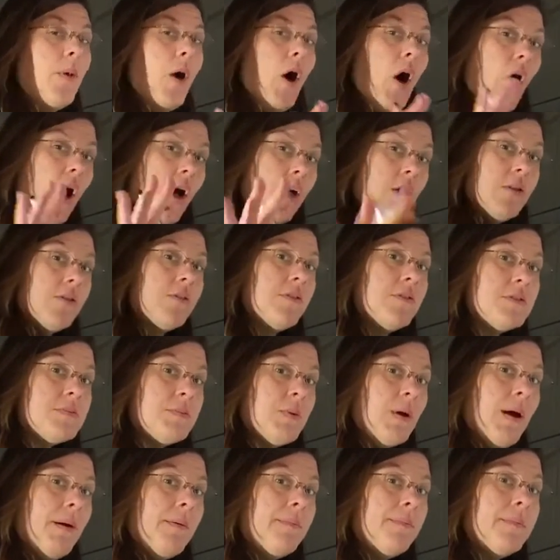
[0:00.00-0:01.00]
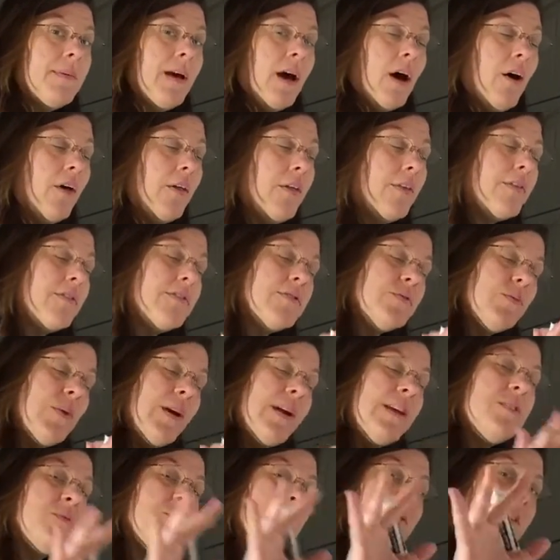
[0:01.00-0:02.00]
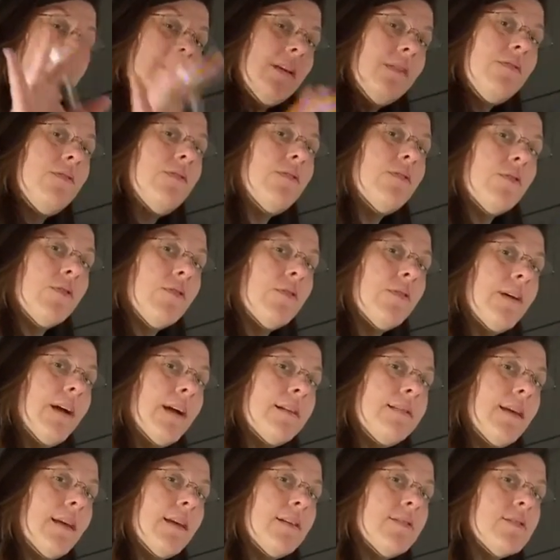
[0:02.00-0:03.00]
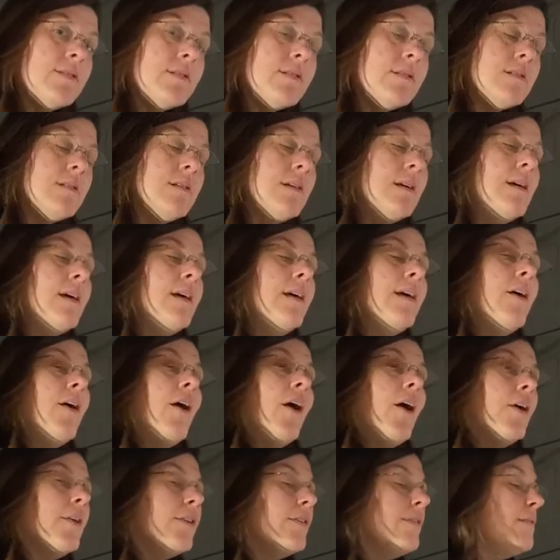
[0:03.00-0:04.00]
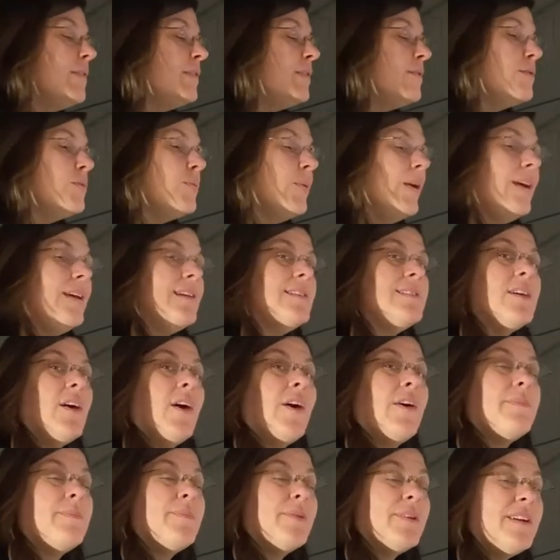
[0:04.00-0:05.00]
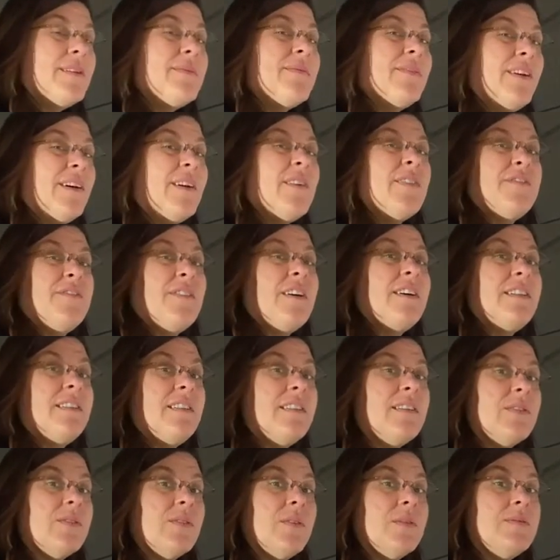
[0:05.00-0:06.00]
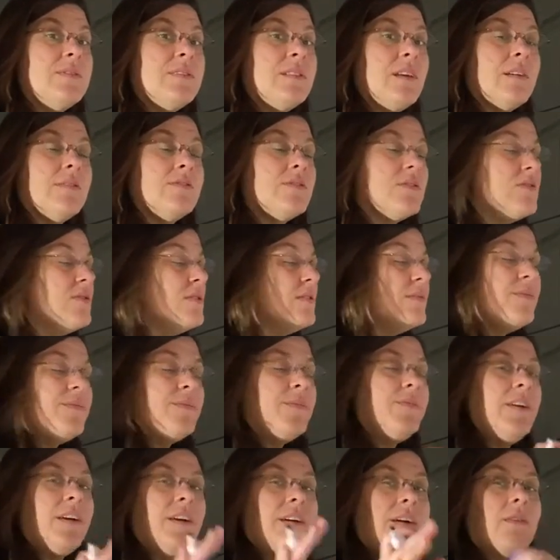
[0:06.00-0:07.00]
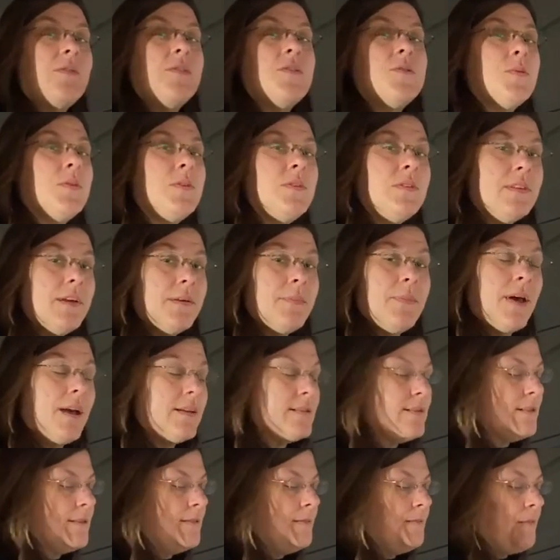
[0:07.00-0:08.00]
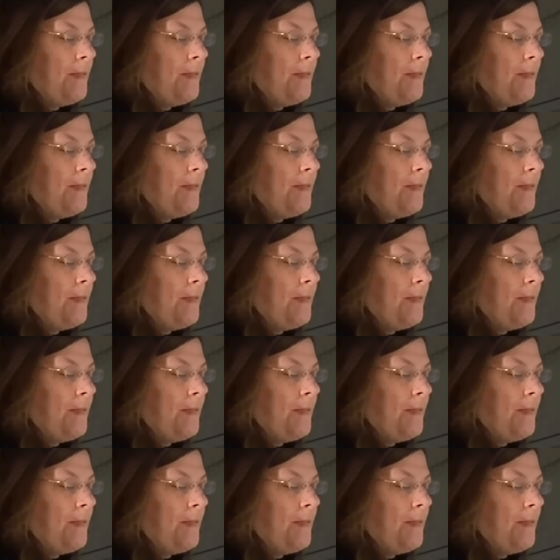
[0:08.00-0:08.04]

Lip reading: All of those ways will give you the correct answer. All of those ways are fun in their own self. So just figure out which one you like best.